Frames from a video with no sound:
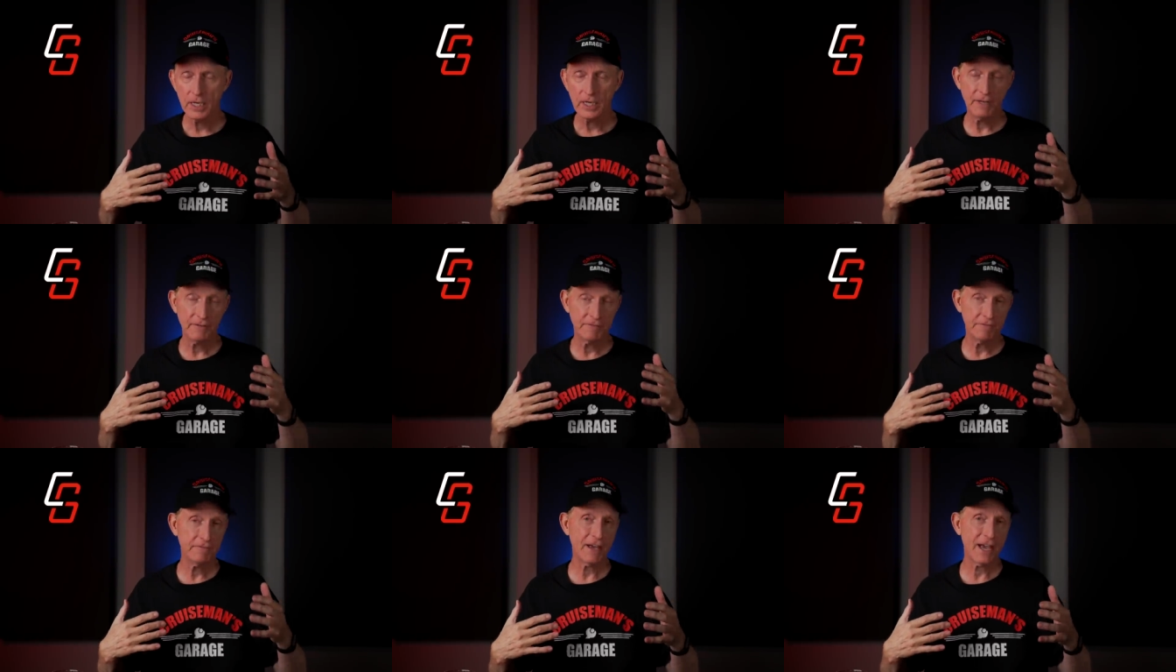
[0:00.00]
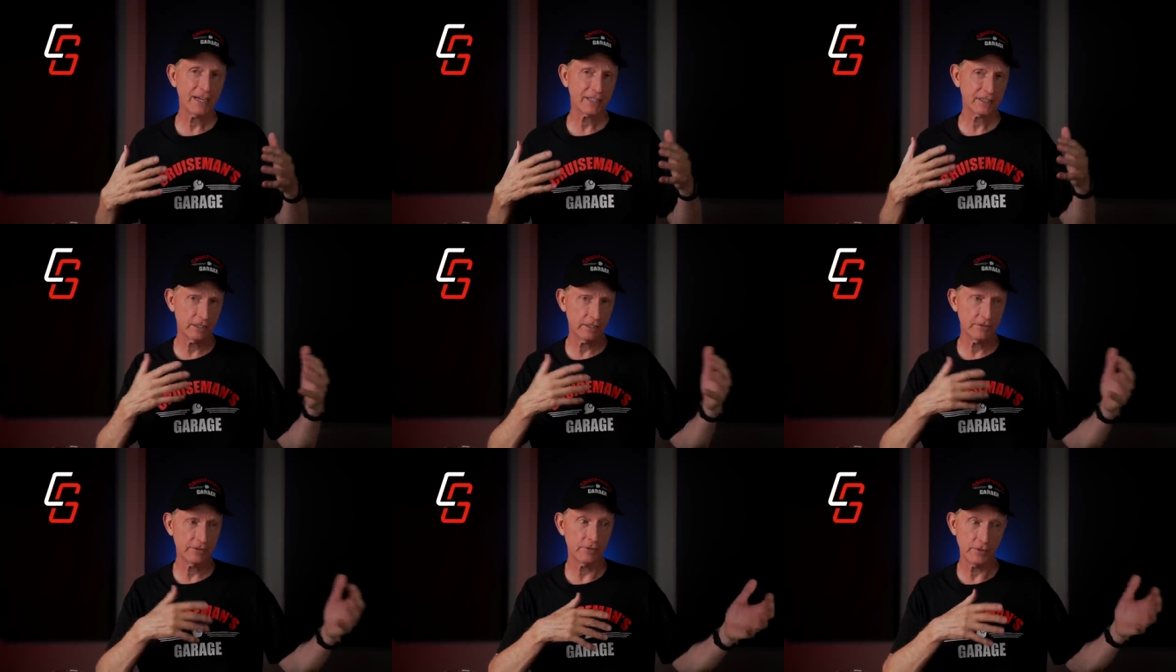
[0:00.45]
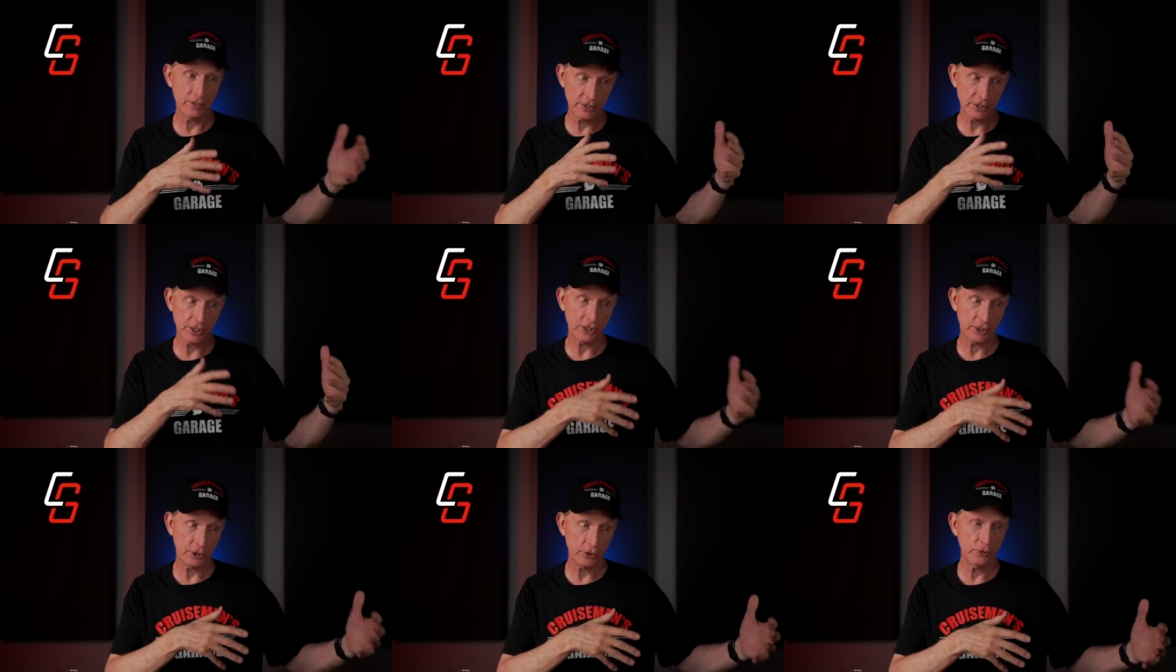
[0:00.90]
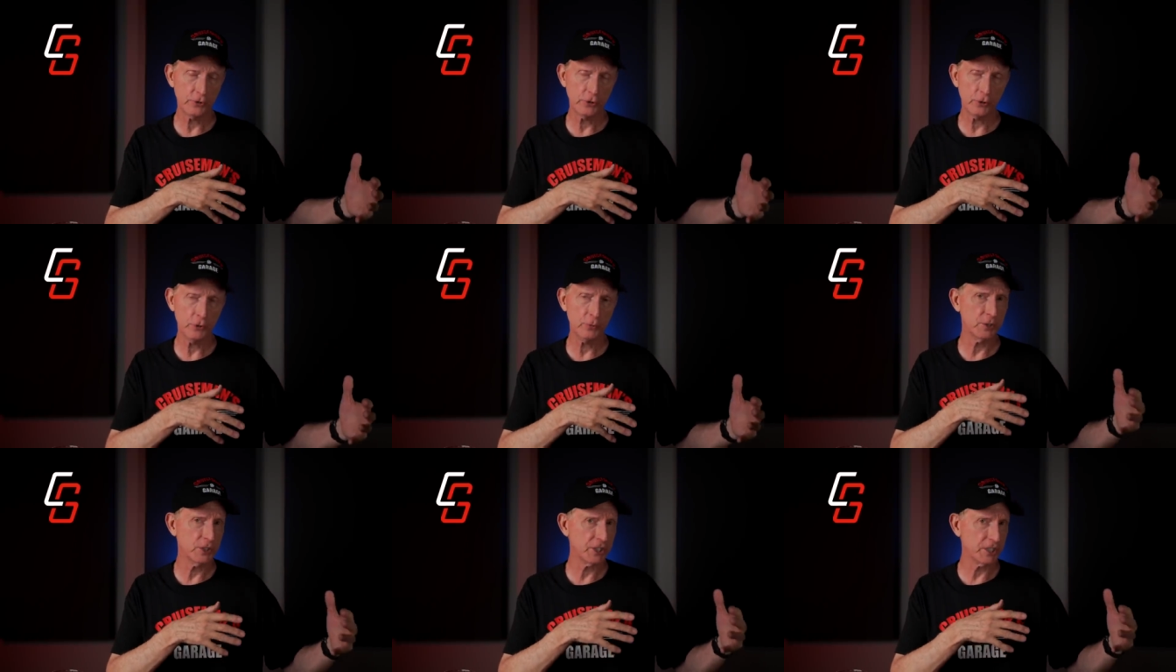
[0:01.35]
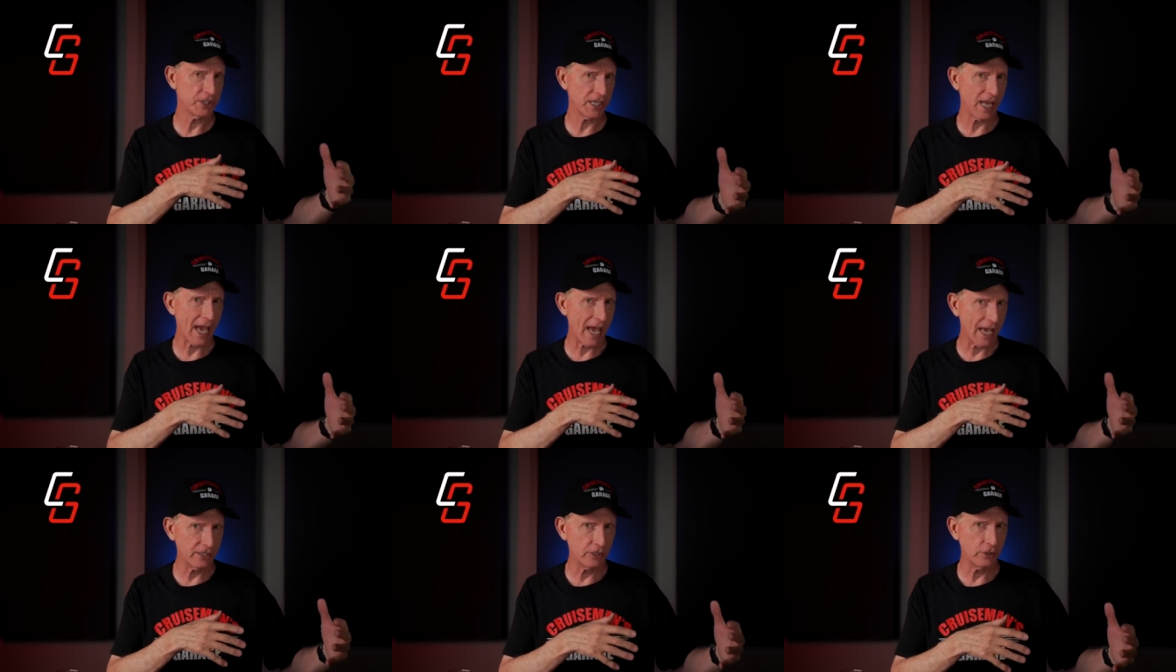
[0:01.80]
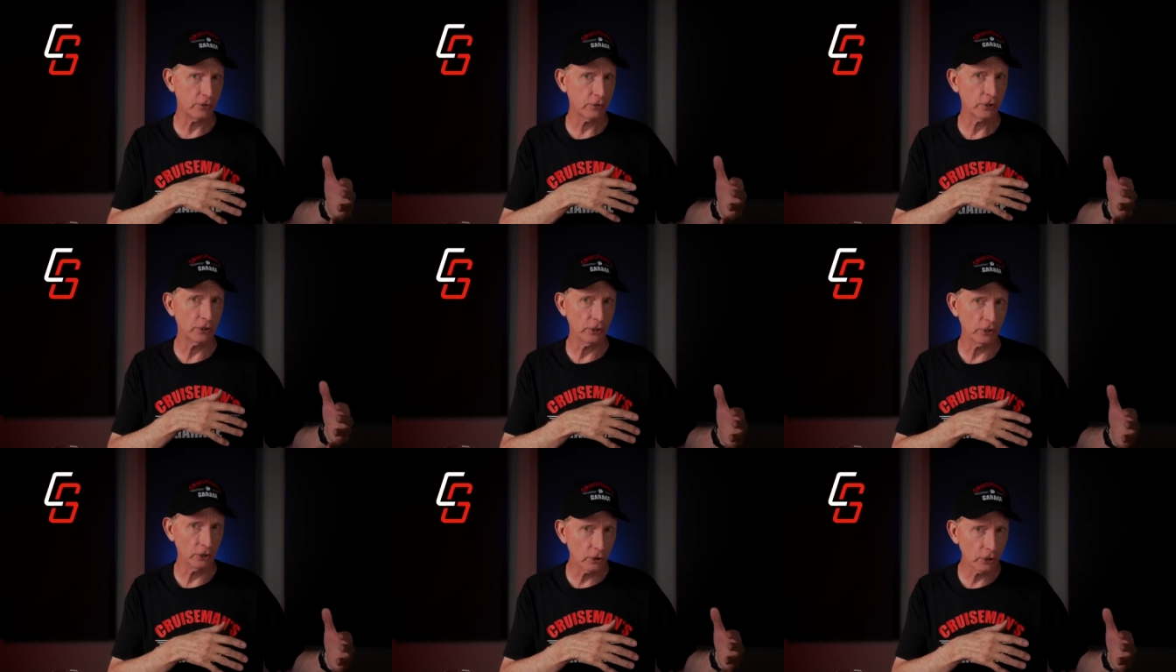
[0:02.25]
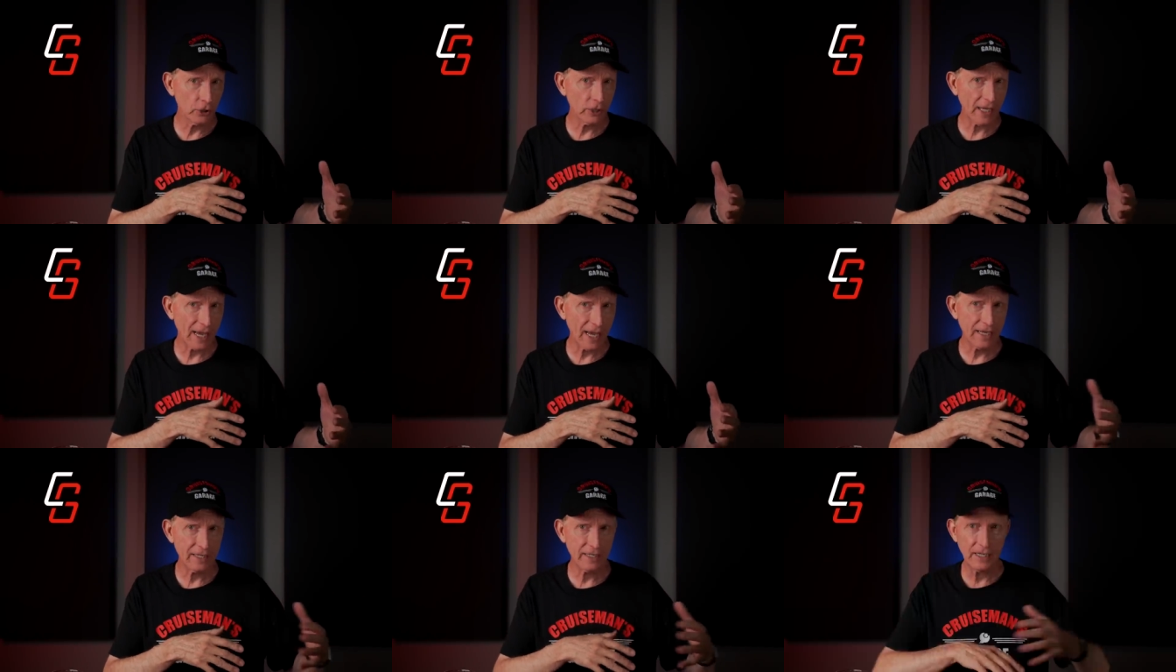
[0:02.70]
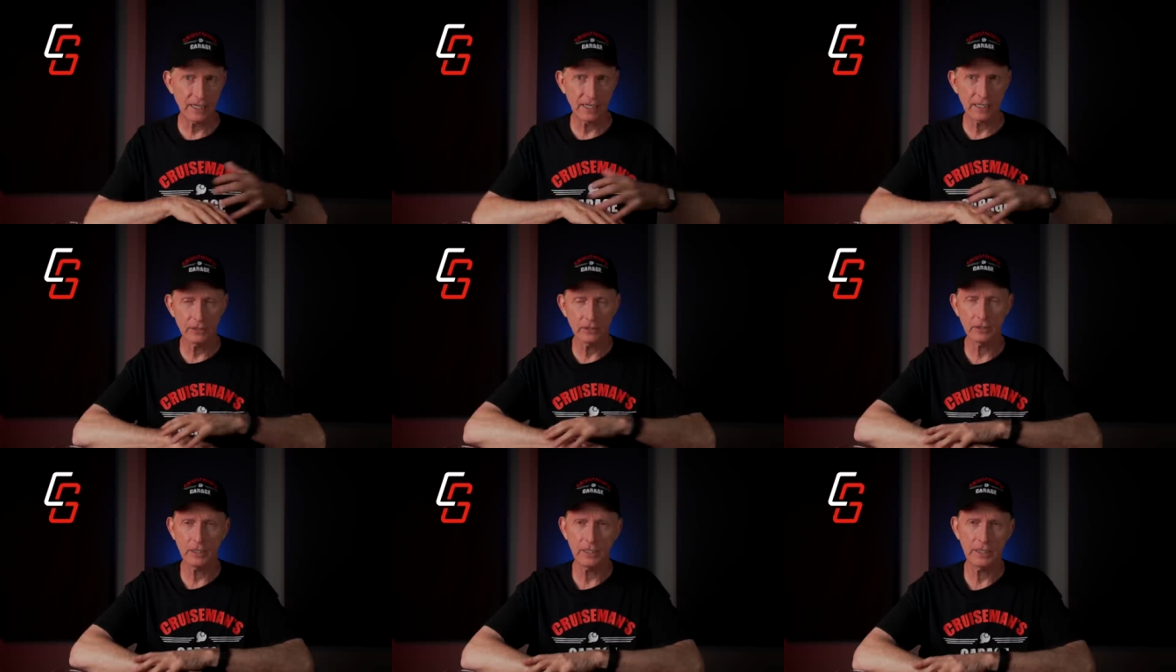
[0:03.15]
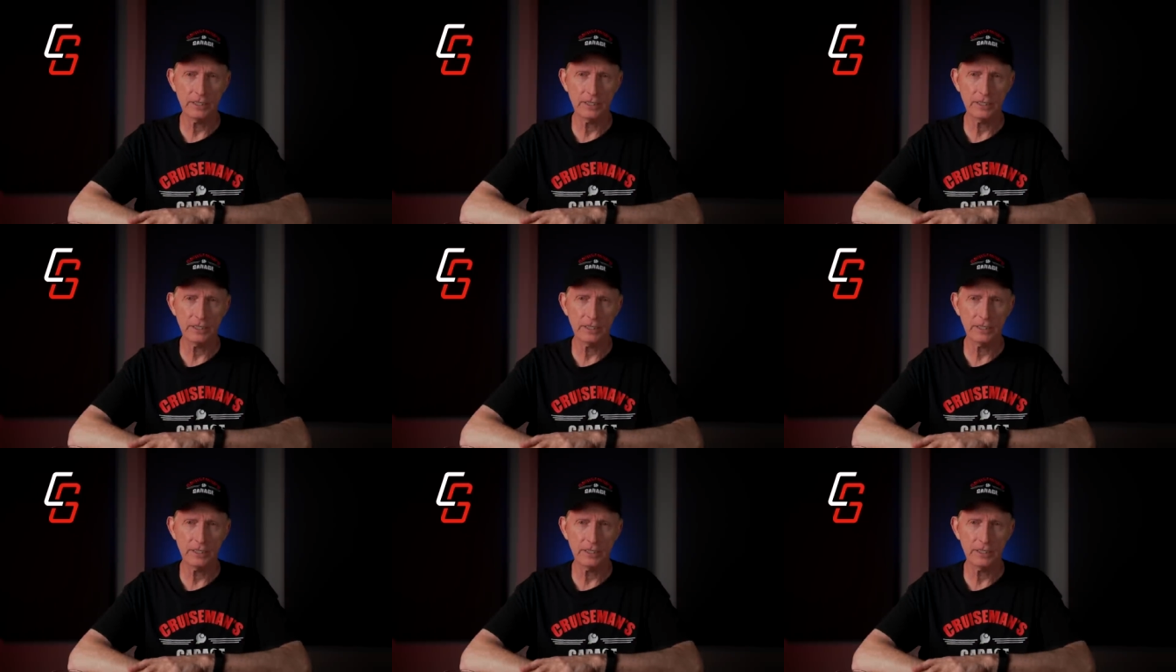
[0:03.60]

In fact, there is a YouTube stat you can look at, and it,